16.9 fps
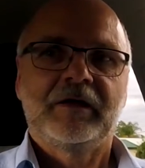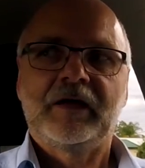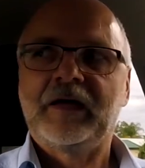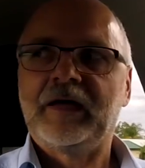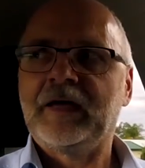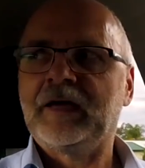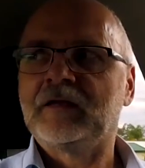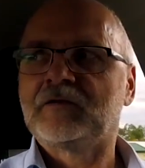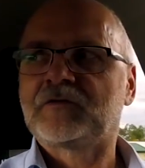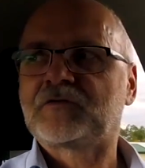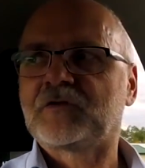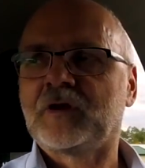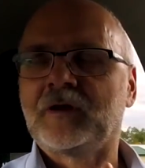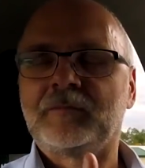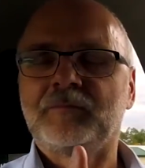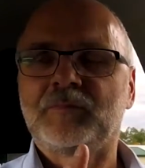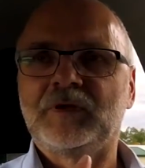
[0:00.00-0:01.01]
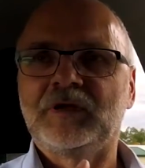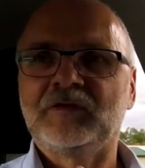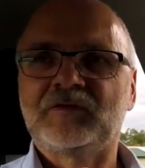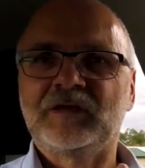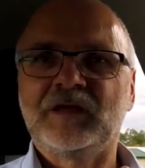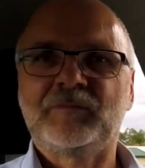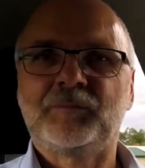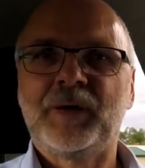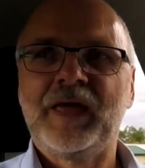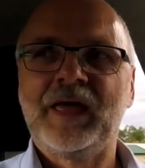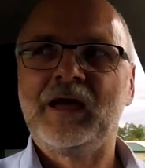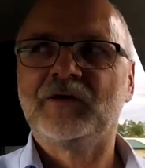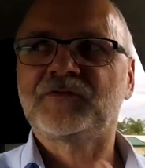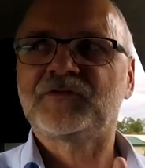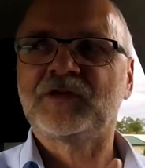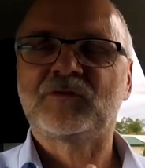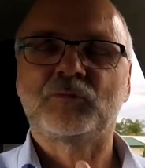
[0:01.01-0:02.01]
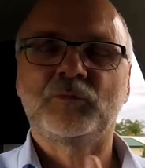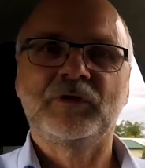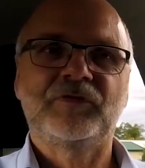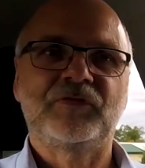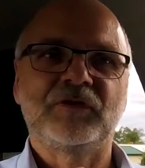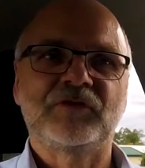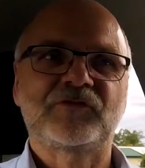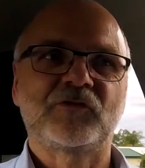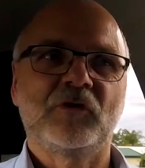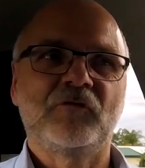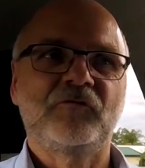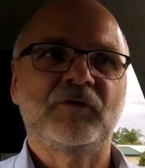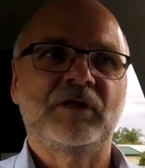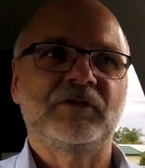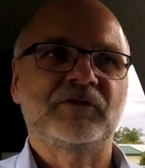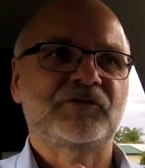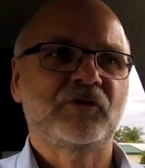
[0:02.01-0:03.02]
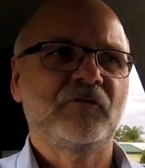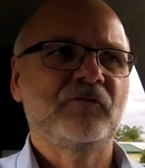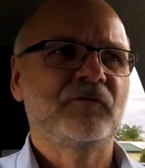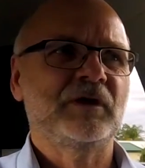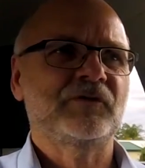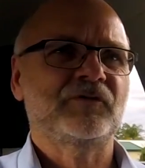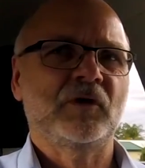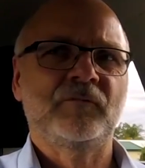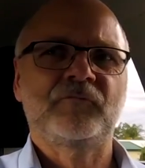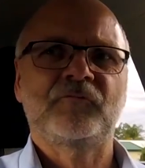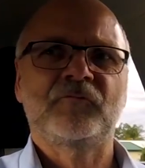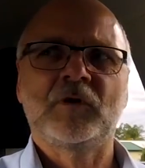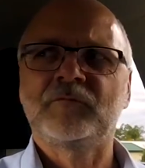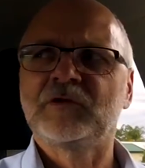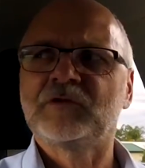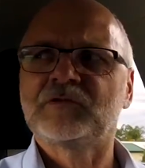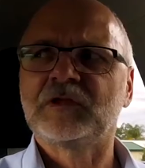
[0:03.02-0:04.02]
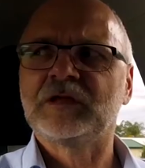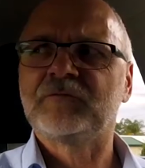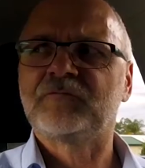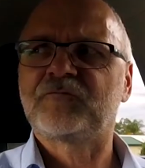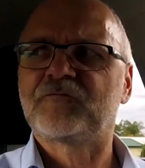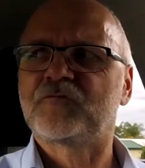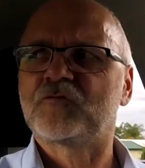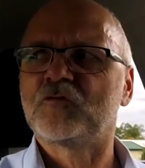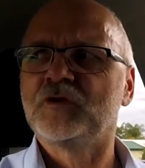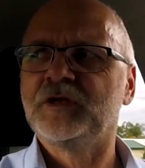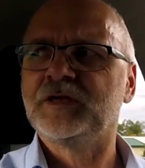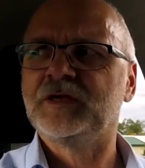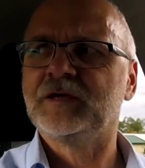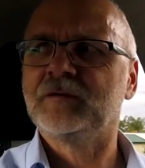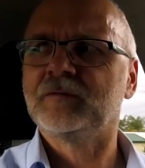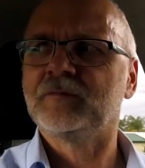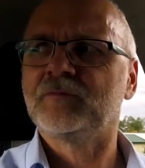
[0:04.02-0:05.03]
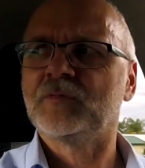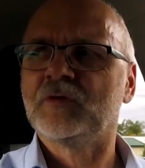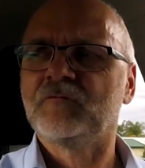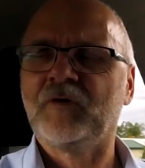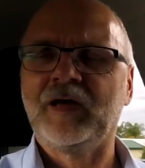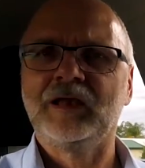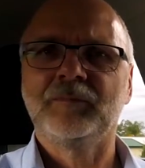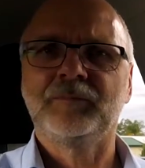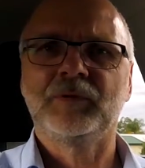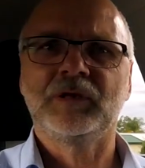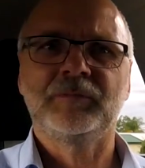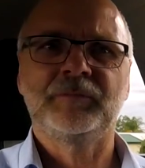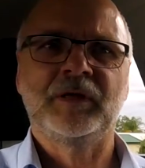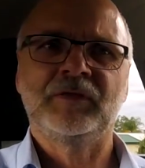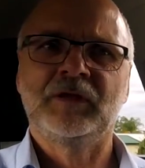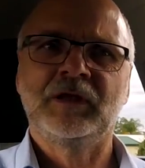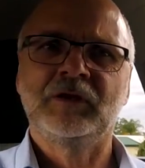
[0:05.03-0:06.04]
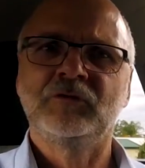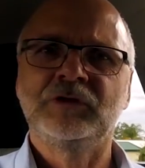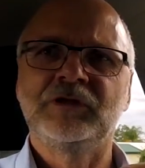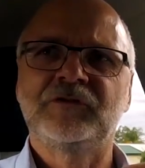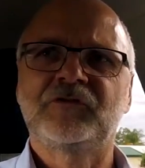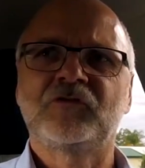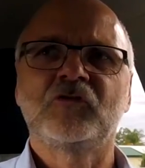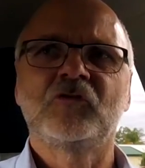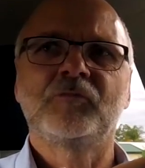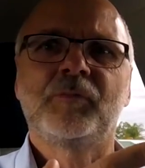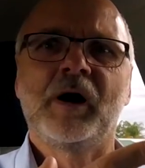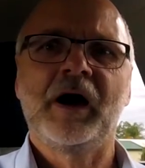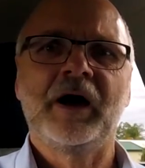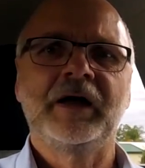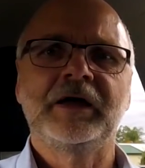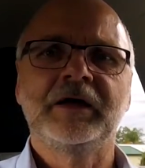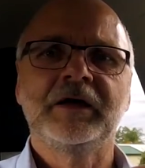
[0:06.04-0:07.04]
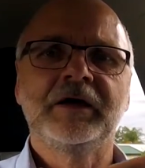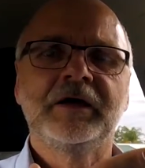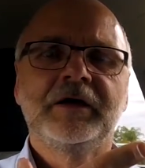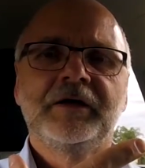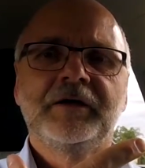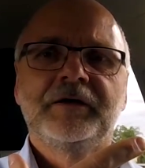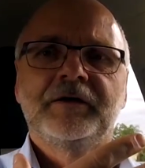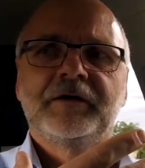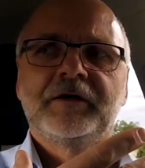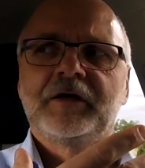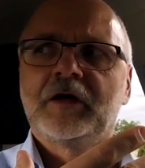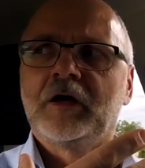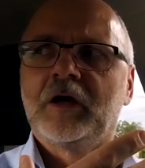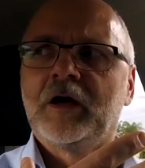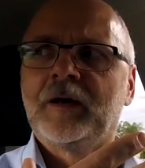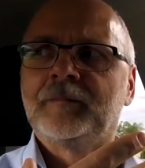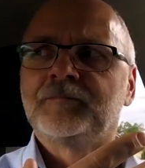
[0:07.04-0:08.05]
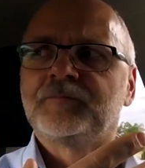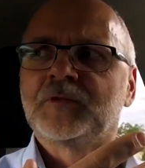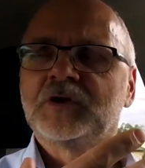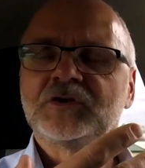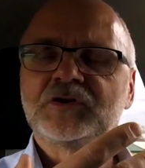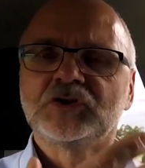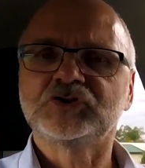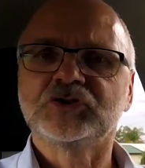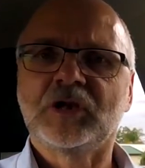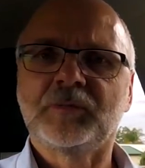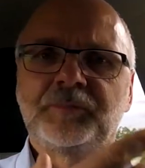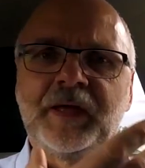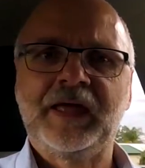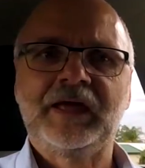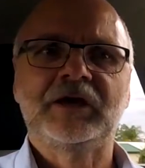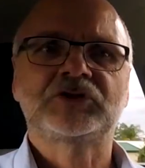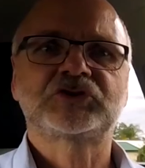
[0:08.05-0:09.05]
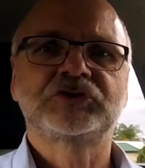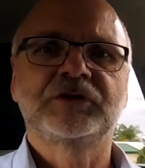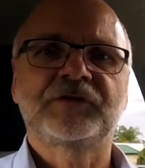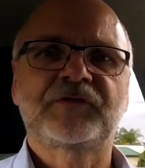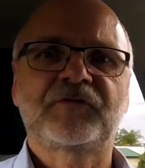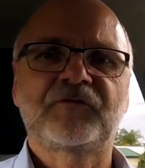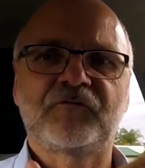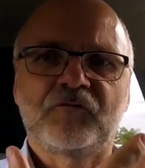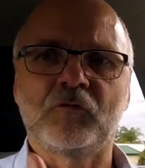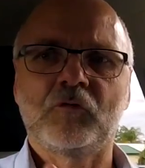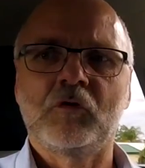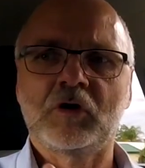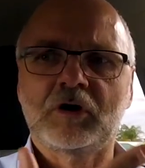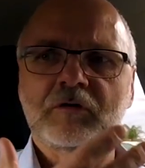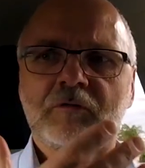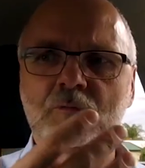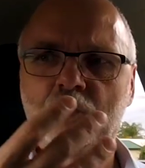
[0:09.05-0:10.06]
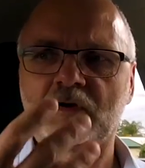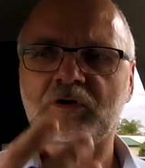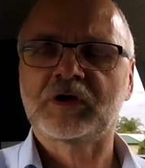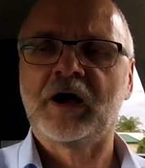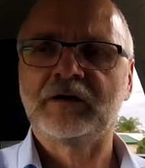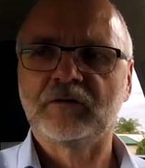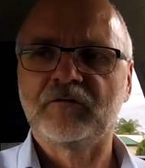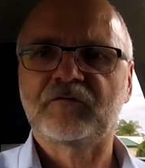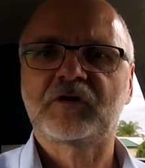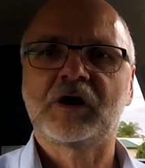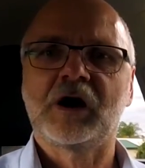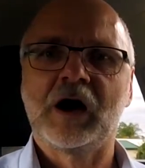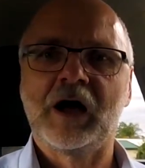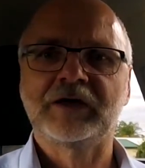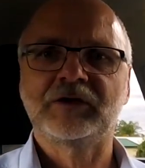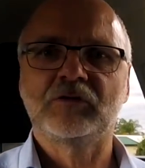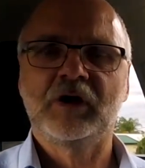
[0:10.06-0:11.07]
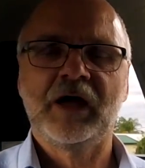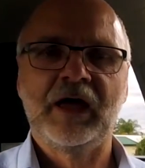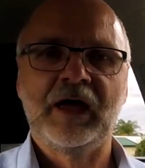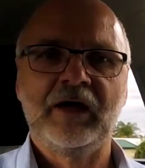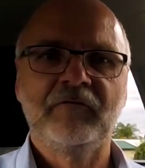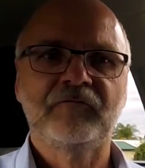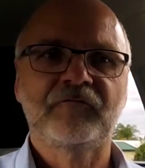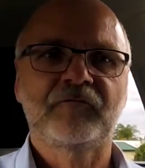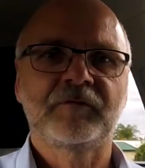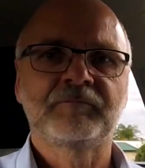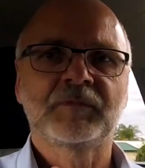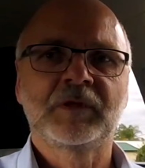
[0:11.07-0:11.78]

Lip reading: and it pairs it with the software. The software is obviously free, available, but then you need to buy additional packages for what kind of car you have.